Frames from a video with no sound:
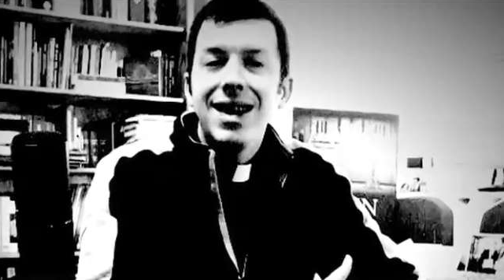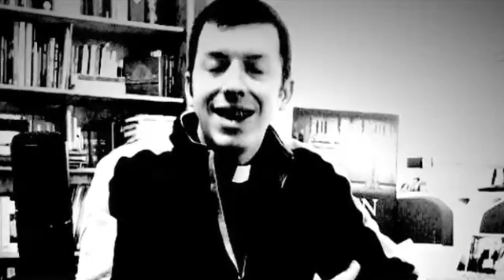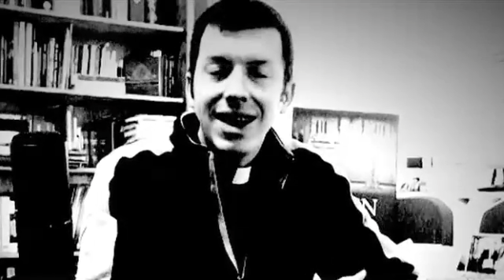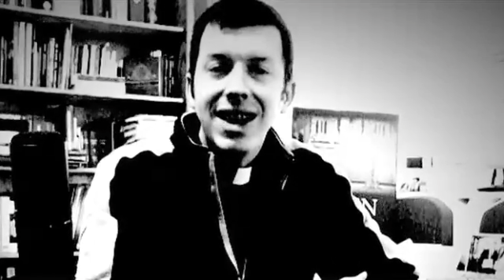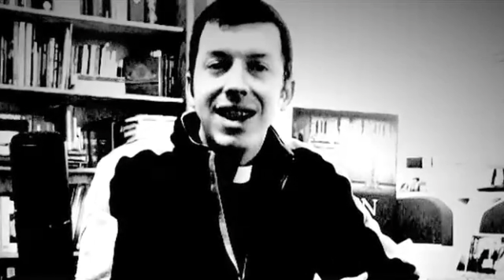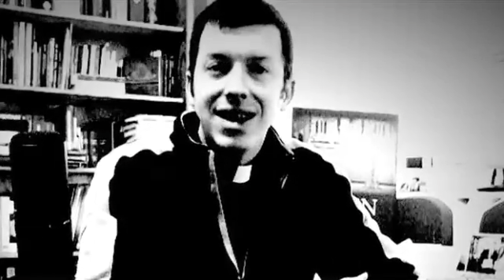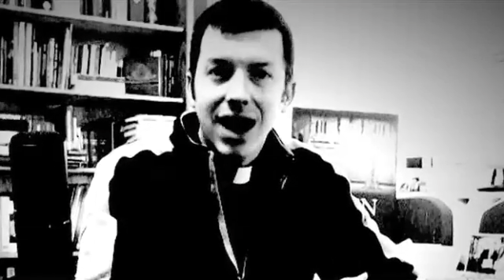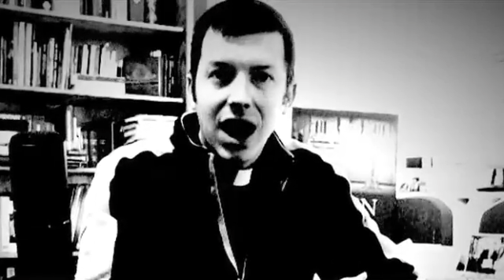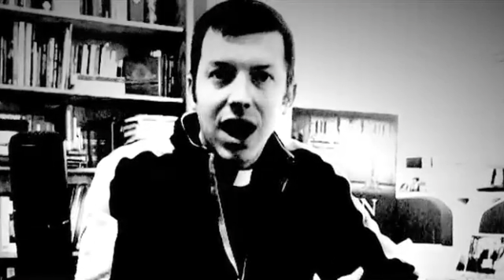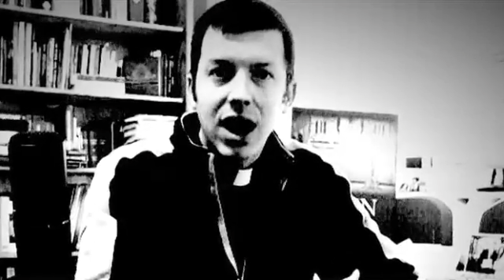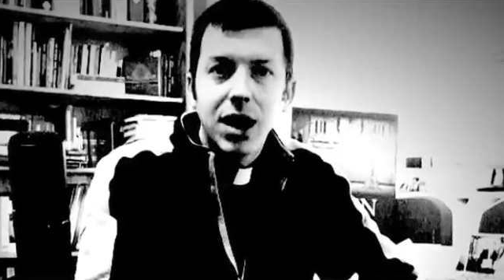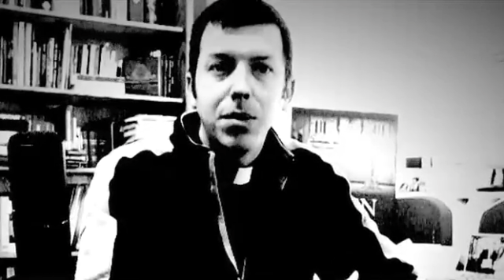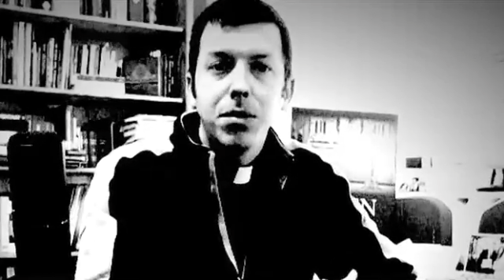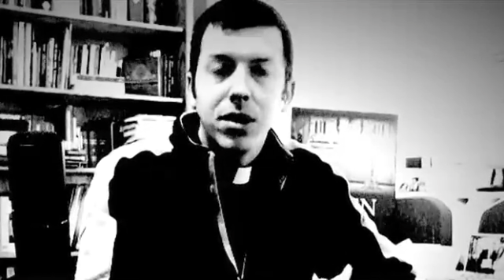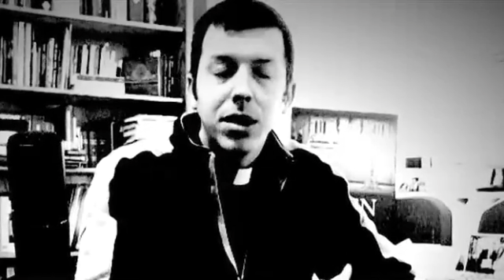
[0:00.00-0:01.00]
the
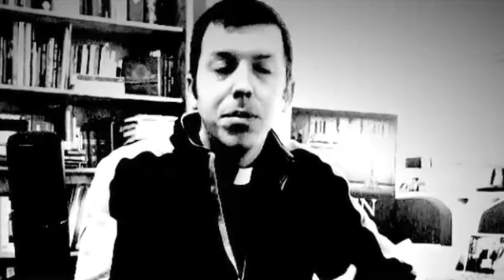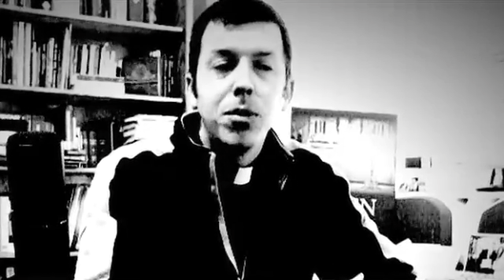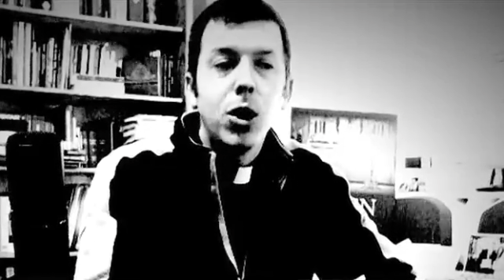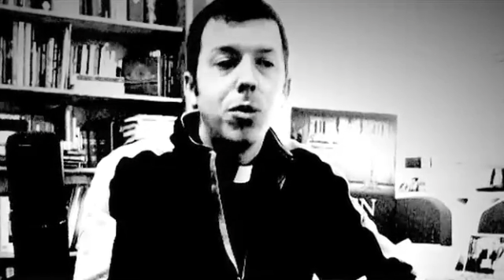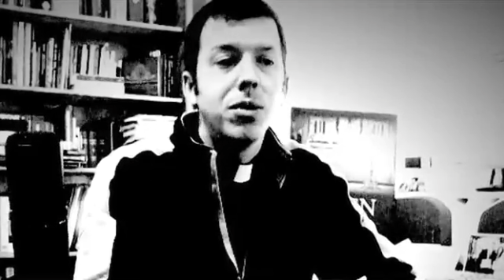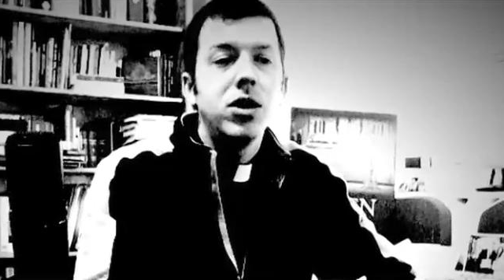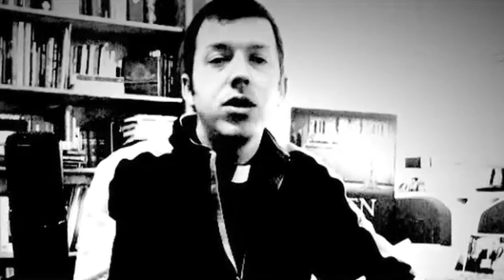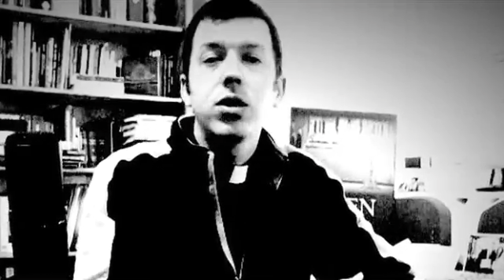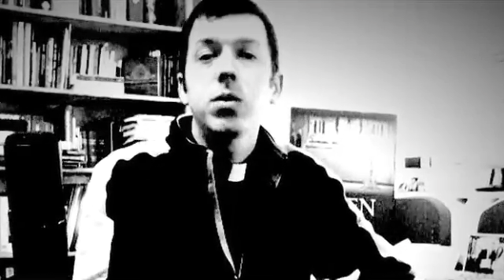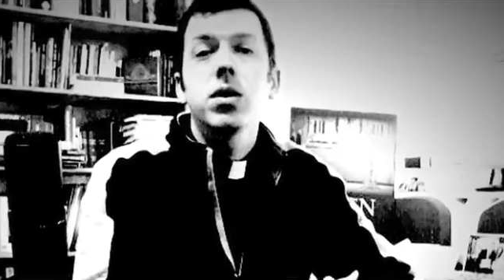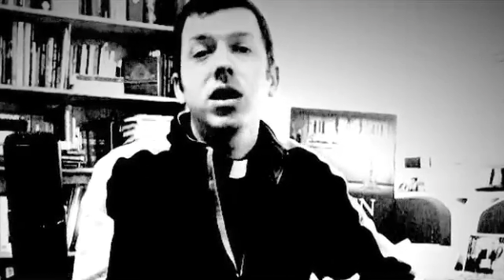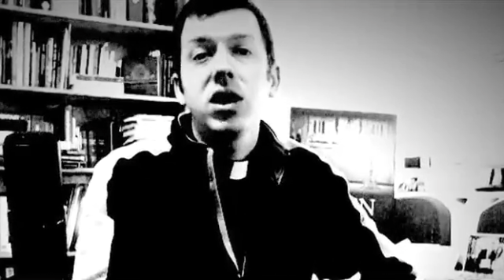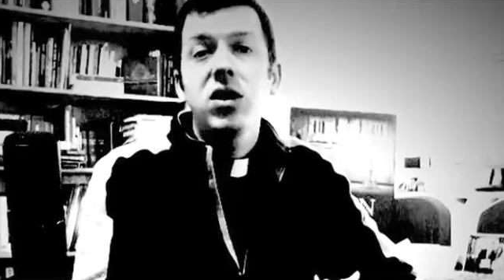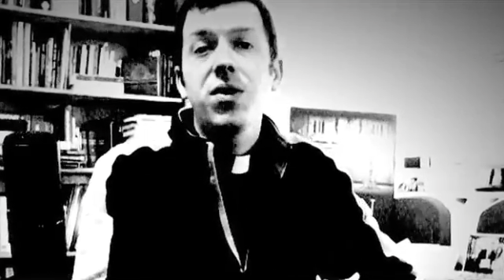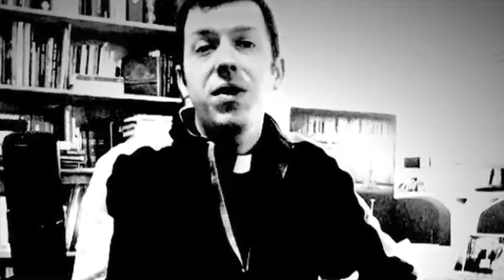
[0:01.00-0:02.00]
time, the moment, to
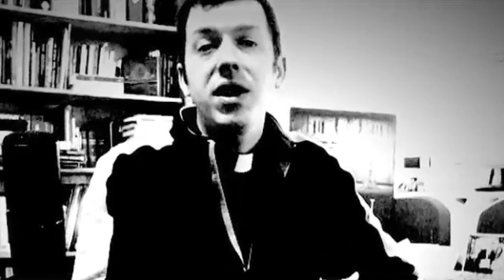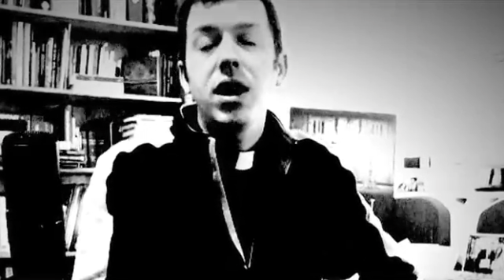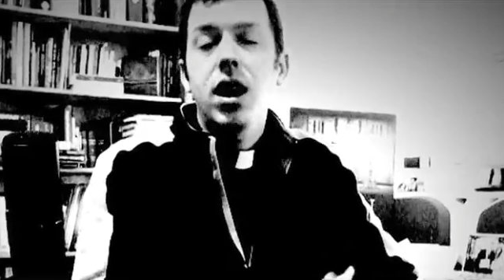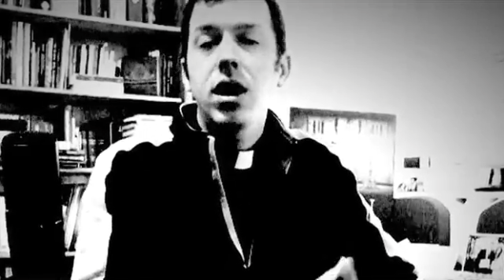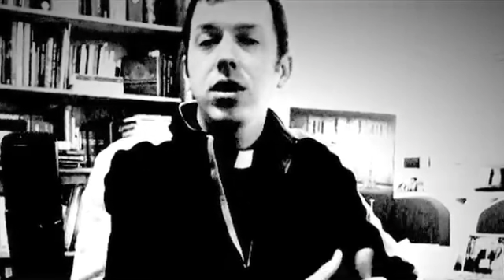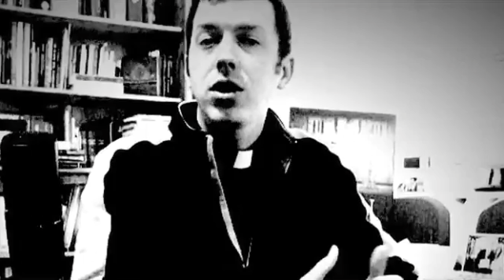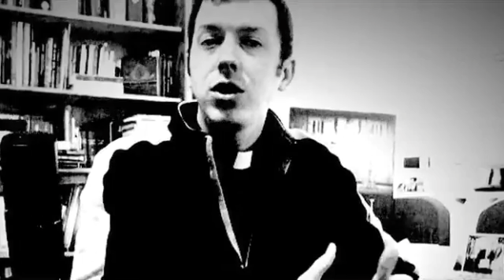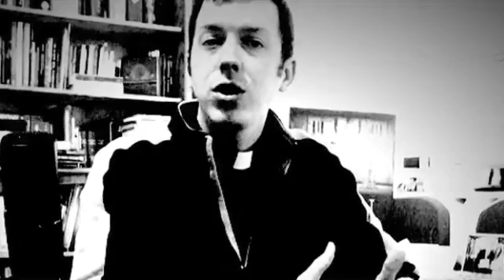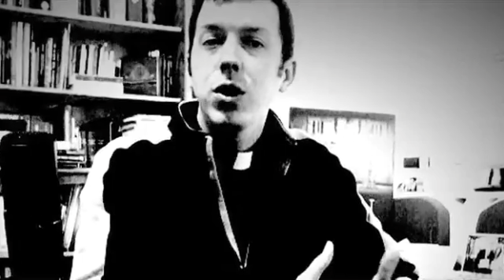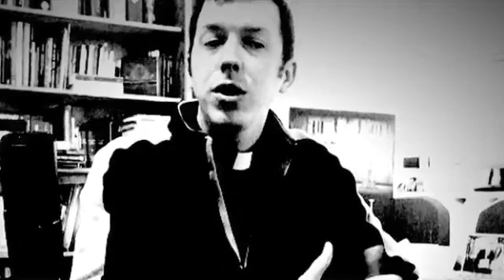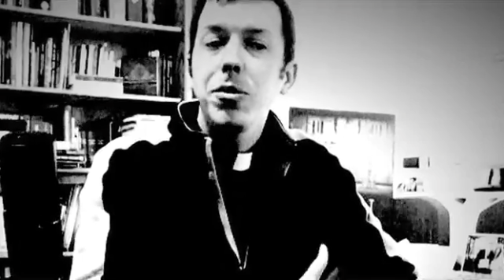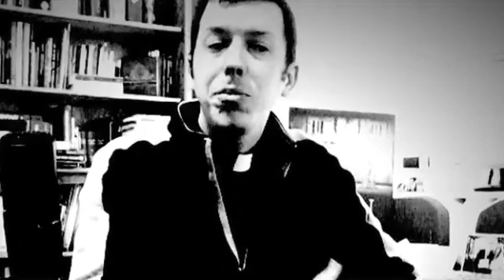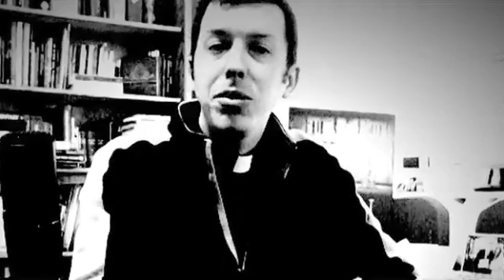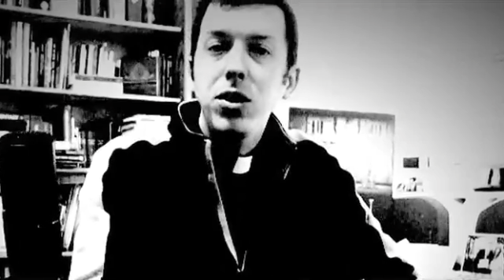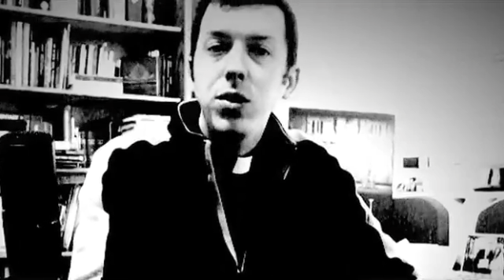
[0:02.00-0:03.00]
release FIAT, to show the
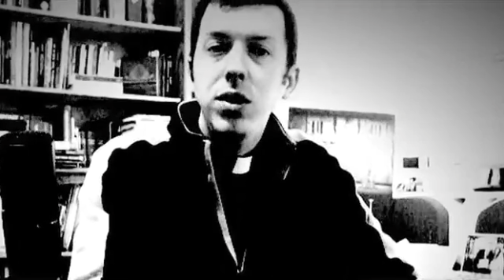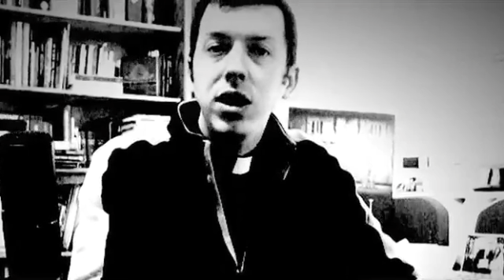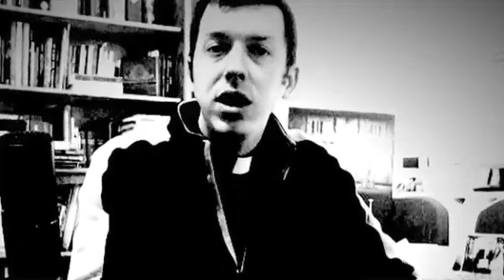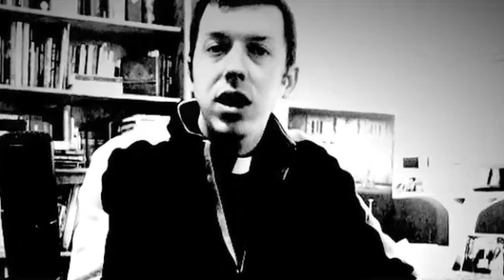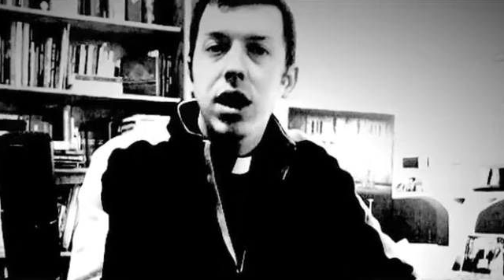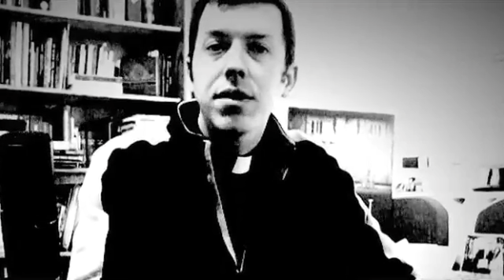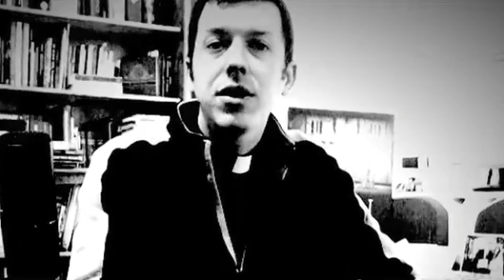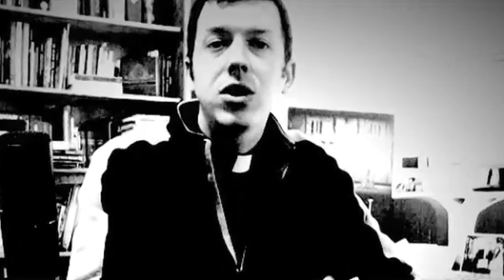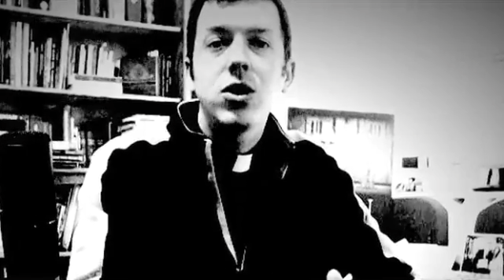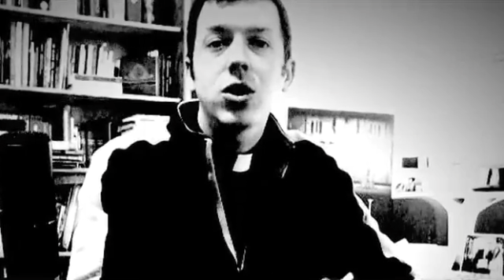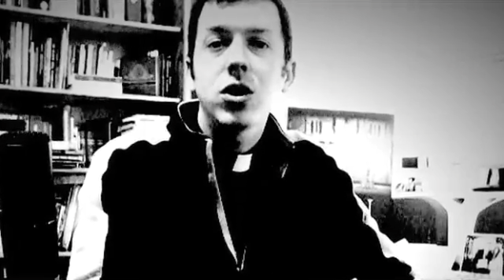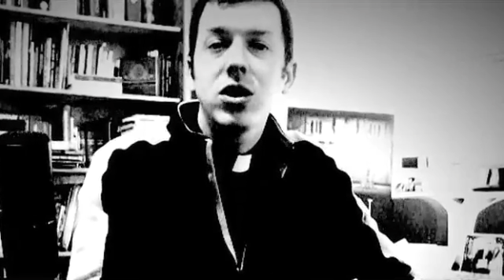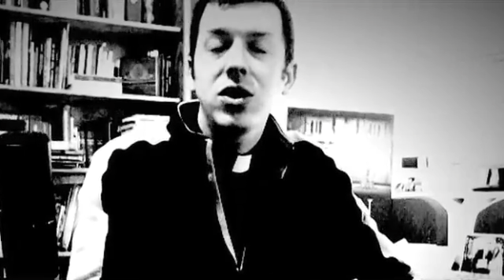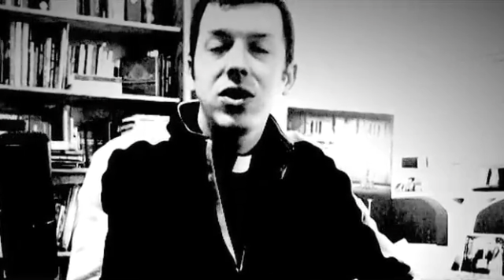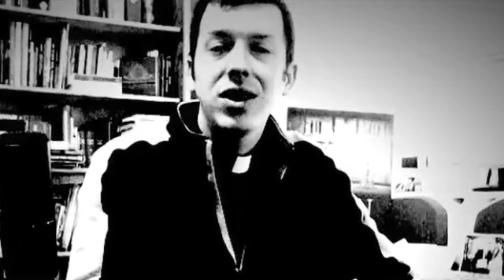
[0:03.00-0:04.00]
beauty of the
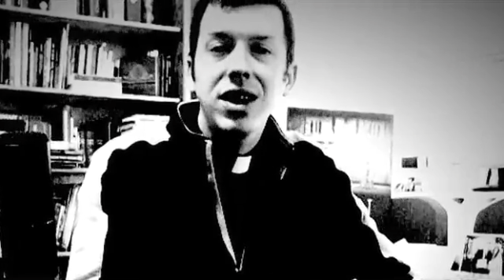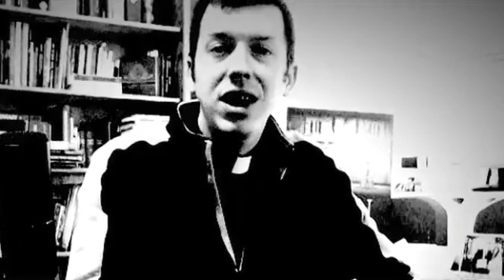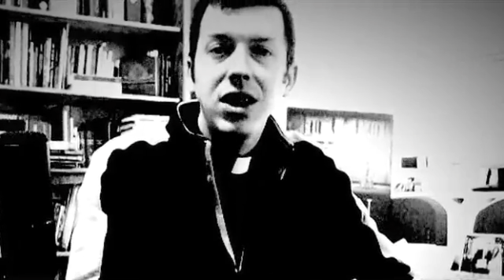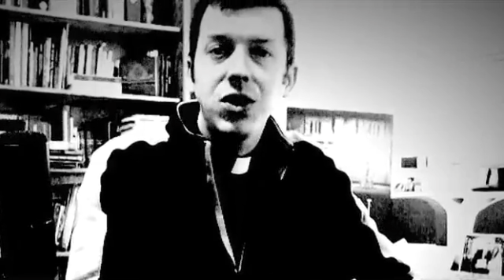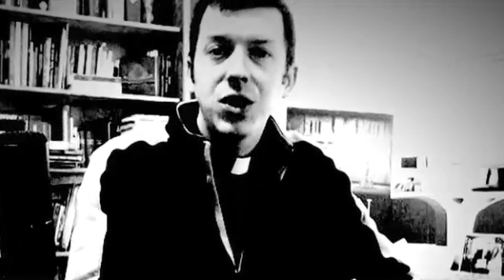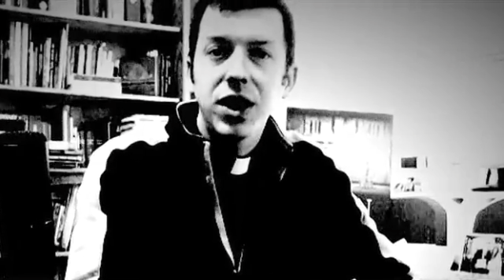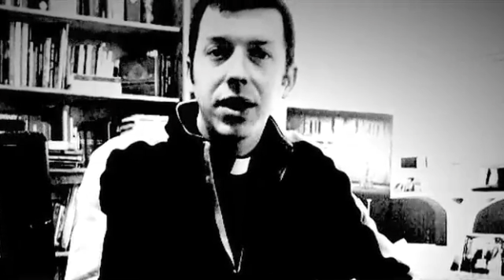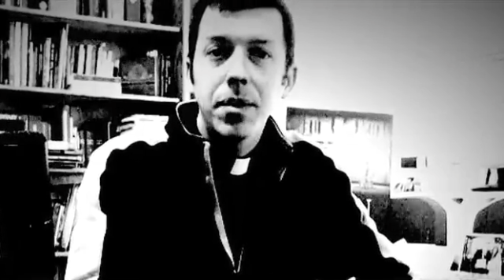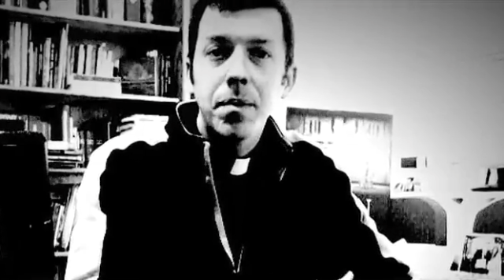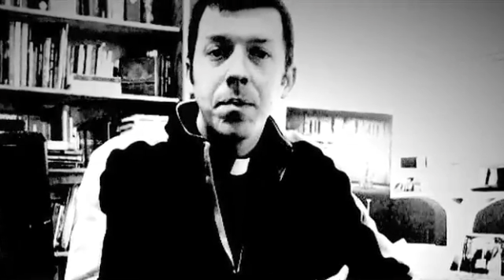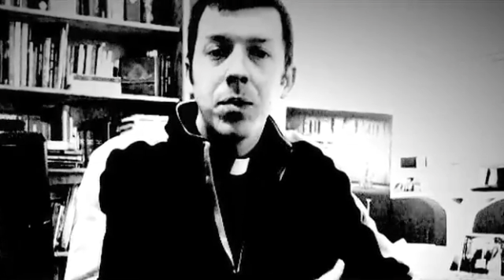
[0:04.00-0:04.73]
church's teaching